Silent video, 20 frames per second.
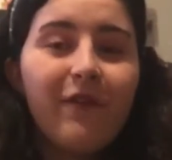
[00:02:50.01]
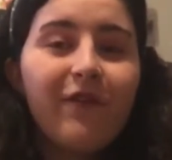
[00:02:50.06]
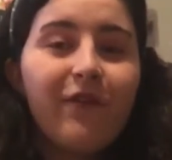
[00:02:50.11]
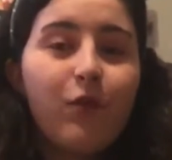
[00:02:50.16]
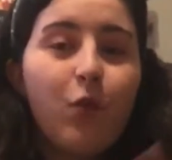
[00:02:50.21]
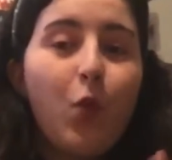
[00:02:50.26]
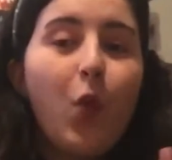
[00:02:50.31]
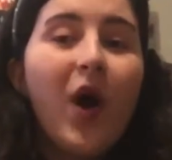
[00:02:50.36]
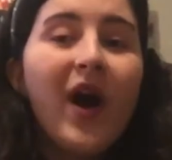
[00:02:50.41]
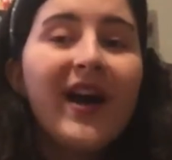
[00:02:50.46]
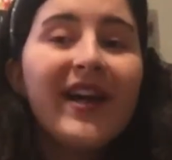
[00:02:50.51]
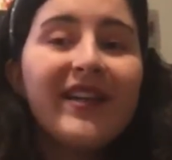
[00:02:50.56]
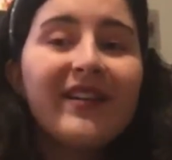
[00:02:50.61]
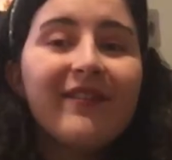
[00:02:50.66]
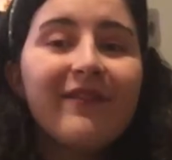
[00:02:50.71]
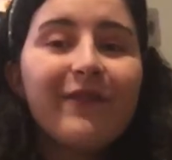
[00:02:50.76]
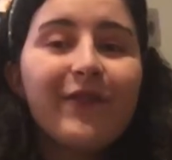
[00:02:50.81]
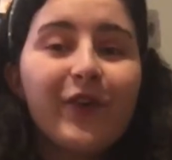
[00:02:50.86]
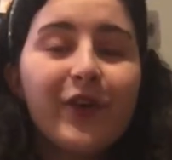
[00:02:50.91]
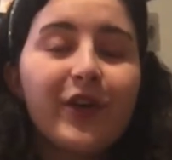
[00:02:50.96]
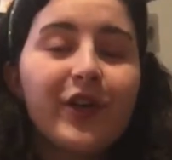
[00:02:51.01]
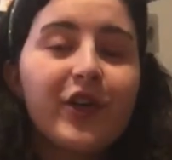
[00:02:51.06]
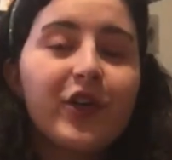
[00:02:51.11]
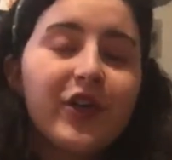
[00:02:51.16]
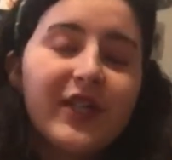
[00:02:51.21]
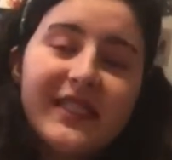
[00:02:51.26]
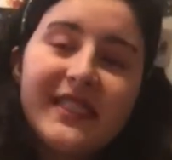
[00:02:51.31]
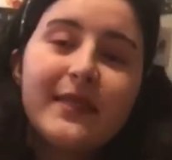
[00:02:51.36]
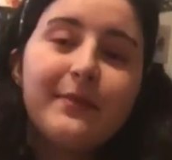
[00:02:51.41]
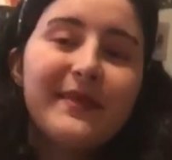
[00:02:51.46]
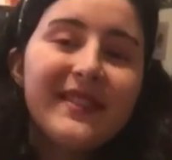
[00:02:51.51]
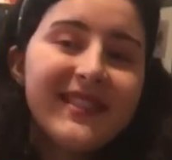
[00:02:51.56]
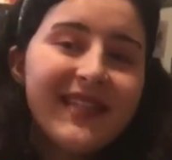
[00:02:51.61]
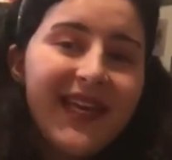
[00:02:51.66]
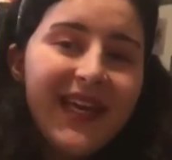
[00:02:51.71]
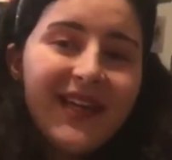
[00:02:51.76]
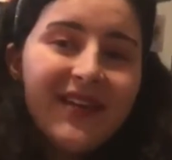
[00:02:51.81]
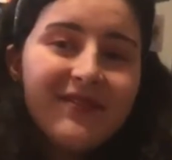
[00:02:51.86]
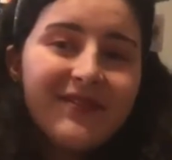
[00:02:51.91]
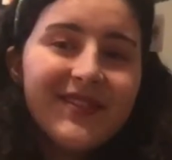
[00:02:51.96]
One, for Christmas
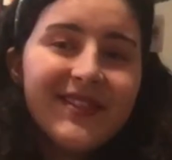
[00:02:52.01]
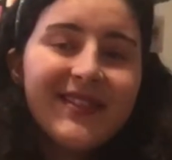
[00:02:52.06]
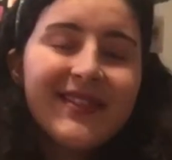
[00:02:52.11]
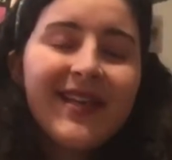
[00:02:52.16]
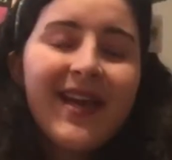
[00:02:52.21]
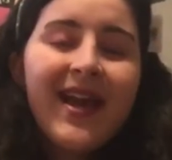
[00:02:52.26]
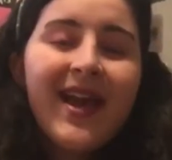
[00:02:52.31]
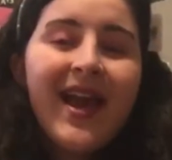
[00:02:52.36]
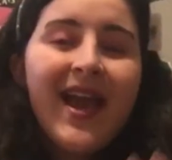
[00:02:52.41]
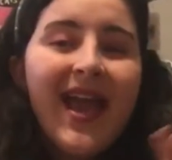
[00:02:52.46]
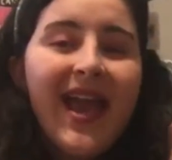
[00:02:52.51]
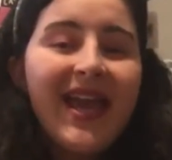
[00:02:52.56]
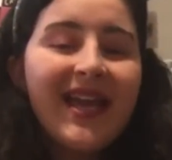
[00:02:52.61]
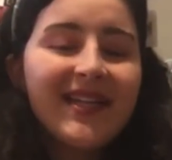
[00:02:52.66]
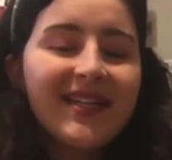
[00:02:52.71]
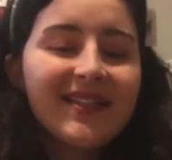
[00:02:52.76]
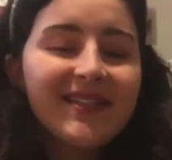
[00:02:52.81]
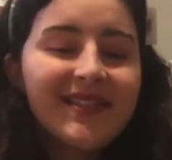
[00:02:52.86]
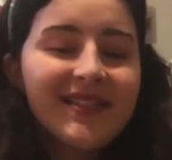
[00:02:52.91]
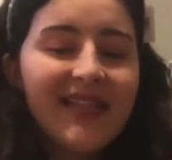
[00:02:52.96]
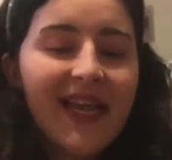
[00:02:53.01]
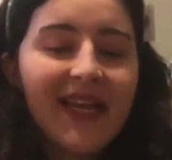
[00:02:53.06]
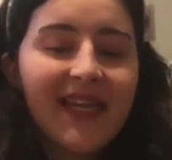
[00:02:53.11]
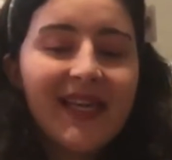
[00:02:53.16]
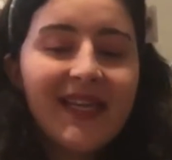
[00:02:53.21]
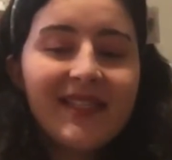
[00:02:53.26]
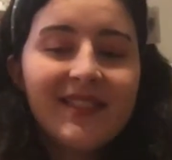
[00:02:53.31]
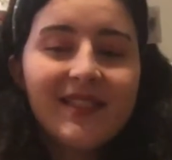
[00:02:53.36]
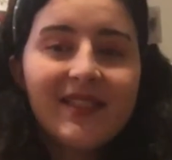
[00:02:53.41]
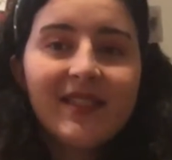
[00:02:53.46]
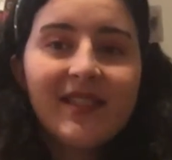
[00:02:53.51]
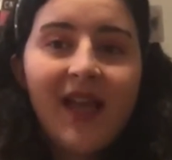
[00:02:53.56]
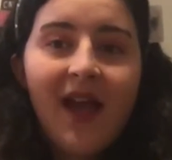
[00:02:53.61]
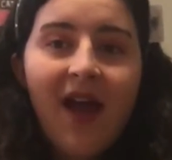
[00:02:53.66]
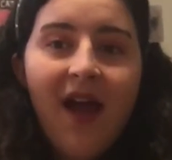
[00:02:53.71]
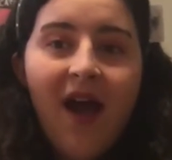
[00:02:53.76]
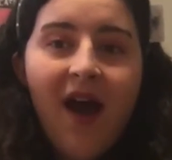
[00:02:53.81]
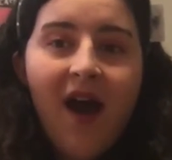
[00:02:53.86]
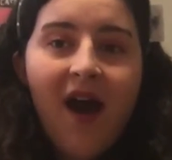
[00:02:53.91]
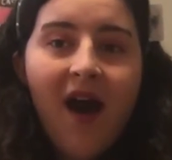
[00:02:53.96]
gifts, and second,
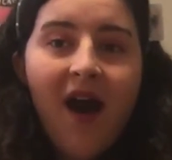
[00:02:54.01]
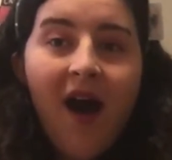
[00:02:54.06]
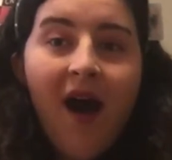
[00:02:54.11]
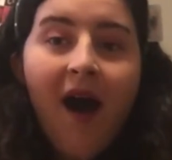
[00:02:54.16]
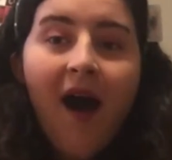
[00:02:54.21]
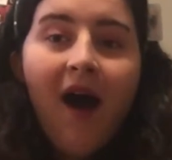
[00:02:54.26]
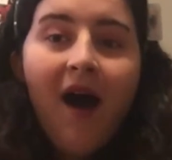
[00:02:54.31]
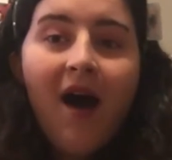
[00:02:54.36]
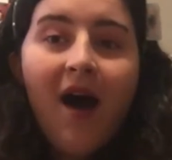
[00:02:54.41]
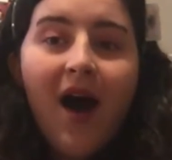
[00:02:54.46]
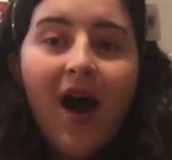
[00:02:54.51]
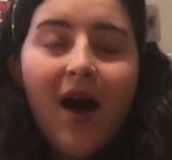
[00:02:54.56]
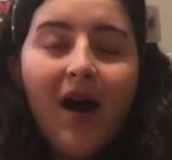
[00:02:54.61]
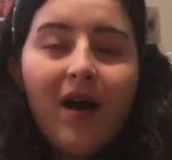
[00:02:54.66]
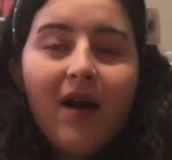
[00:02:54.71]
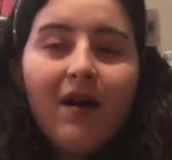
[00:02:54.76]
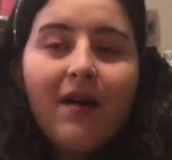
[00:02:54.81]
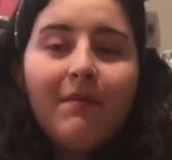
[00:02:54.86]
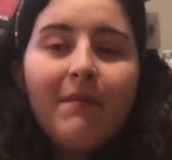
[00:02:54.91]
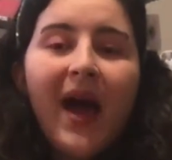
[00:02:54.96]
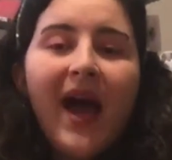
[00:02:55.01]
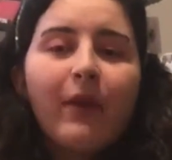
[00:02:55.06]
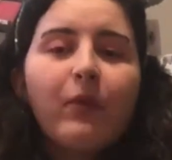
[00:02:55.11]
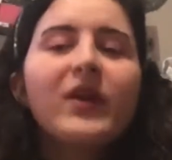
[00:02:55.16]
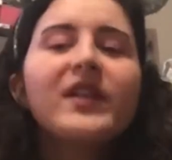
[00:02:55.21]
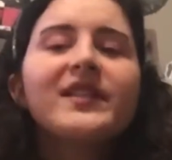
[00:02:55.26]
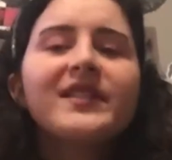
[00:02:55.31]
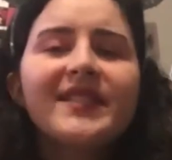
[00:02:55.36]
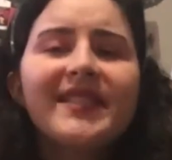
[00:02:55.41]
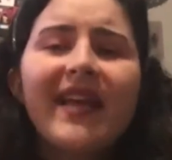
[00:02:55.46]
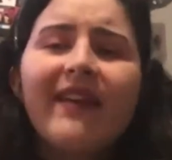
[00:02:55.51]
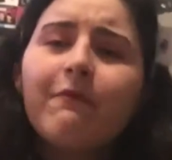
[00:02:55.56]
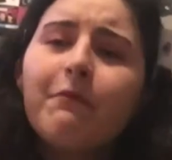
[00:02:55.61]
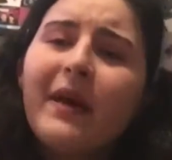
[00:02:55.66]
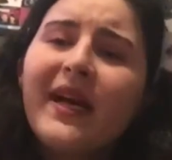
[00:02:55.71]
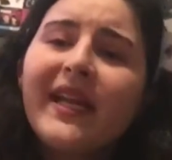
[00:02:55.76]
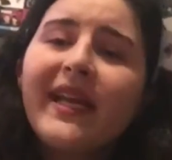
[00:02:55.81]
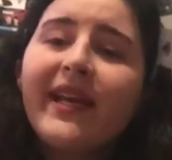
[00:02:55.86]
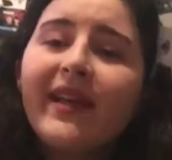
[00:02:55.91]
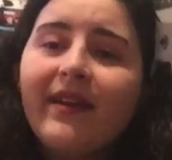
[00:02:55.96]
I want to save
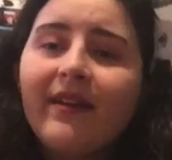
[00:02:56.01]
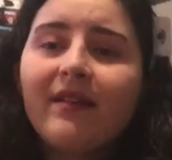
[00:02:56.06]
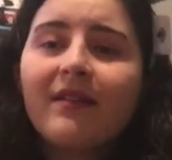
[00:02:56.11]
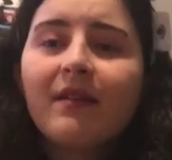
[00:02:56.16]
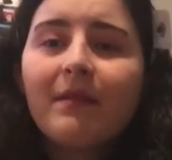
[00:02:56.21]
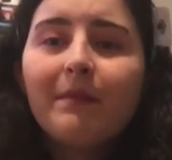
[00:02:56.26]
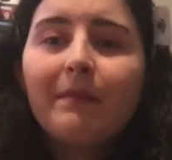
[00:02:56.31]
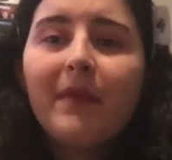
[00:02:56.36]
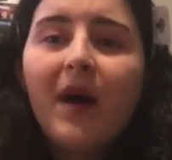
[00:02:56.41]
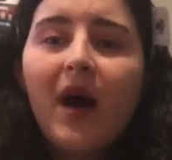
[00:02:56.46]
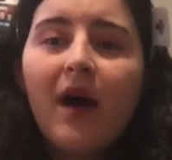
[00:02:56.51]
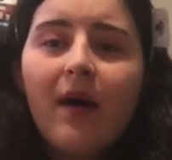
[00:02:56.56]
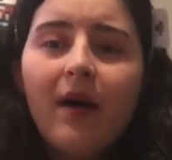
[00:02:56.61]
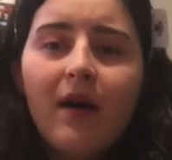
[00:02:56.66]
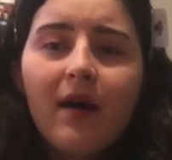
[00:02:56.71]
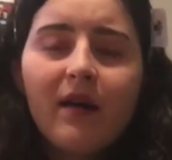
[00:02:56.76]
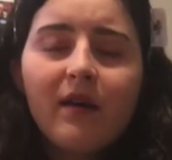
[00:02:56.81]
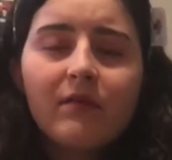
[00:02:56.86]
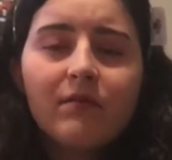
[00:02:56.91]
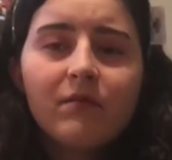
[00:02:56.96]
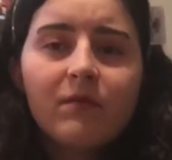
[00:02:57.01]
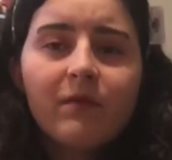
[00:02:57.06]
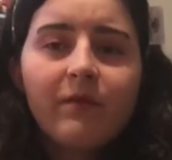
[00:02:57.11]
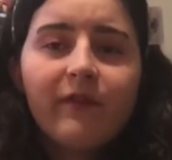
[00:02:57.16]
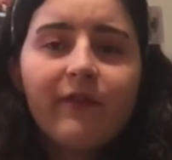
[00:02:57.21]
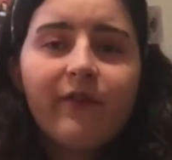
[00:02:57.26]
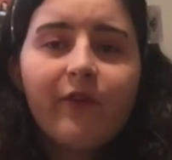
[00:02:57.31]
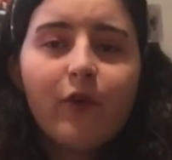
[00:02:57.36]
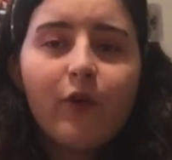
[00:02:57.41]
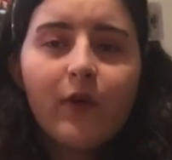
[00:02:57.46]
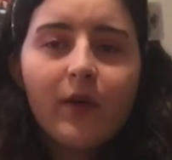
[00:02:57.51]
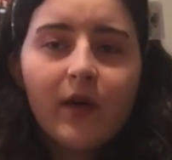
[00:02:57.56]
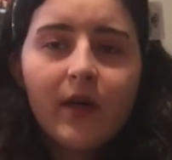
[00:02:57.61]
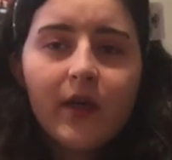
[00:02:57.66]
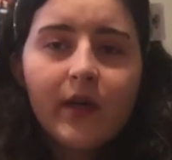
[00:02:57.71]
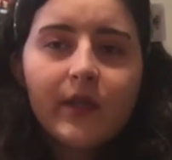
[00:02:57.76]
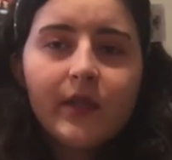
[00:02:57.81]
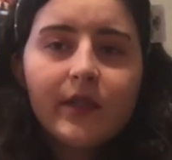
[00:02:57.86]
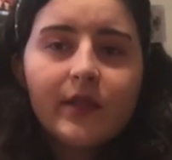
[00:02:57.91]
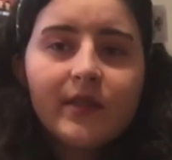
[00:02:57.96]
money
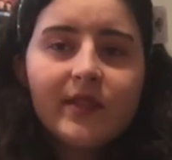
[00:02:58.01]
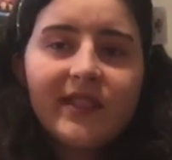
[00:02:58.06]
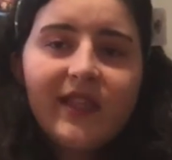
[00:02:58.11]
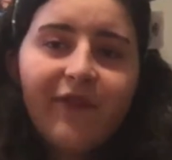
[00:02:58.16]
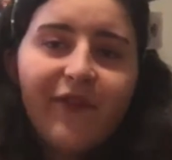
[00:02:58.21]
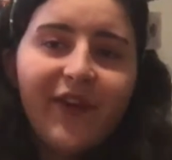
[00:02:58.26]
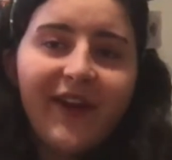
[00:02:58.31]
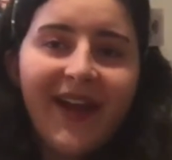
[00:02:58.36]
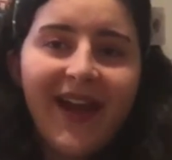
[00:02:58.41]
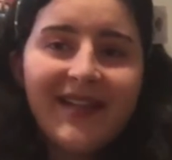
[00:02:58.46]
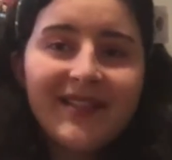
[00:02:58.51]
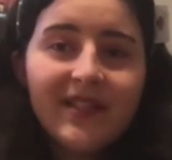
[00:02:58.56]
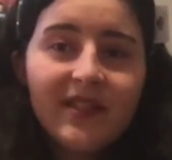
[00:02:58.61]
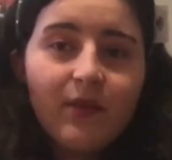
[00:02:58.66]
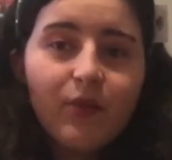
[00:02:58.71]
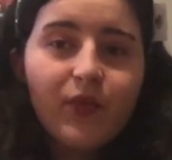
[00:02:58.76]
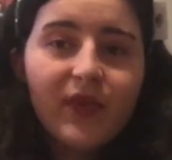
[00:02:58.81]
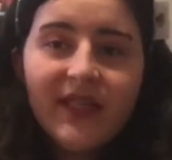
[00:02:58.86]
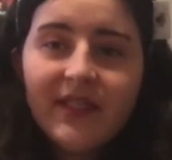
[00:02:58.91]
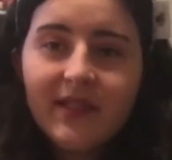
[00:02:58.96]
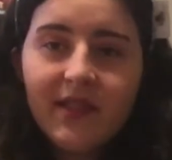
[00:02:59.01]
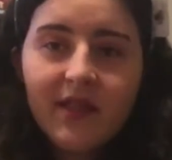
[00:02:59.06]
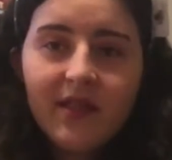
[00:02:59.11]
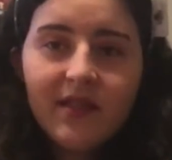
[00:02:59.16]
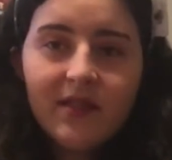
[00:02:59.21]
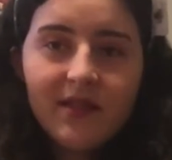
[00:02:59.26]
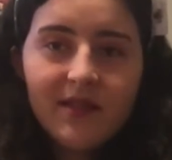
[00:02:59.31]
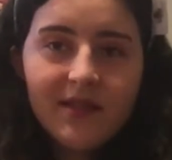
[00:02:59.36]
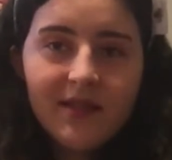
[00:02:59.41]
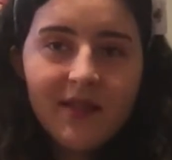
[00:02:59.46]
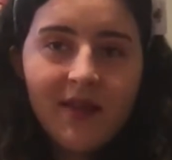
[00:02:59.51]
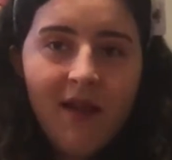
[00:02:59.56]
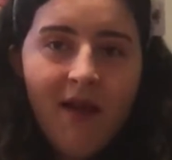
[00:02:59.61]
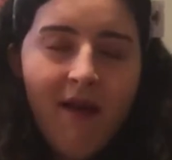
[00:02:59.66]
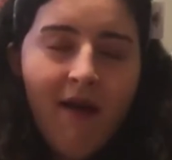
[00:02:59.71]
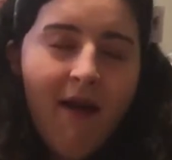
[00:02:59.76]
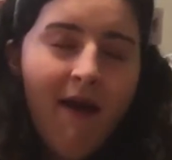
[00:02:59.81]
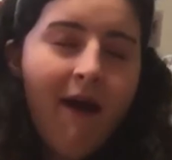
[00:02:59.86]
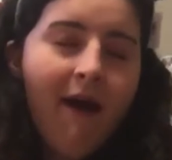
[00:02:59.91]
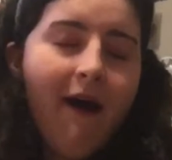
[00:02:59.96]
for different kinds of reasons,
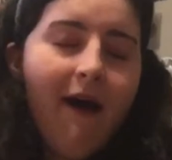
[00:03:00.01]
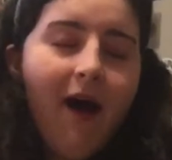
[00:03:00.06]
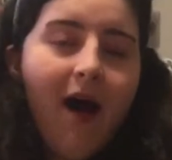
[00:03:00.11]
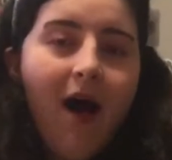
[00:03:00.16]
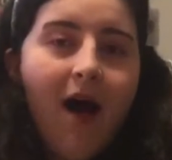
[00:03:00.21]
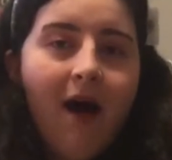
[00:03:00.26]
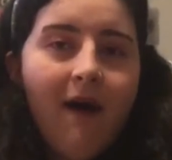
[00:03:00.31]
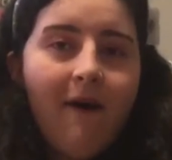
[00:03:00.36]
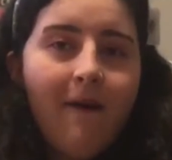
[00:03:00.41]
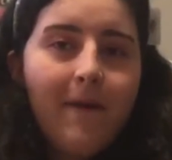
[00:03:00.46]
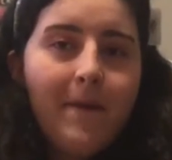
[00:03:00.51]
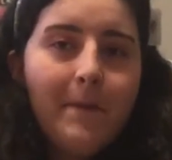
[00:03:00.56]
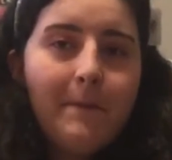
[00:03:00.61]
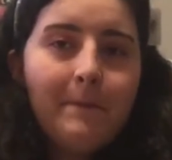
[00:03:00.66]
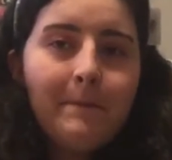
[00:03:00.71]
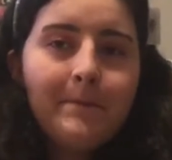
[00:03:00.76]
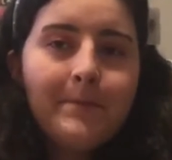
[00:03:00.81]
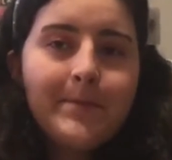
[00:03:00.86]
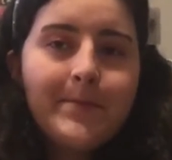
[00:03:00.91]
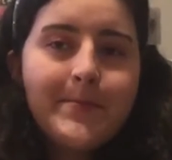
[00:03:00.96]
because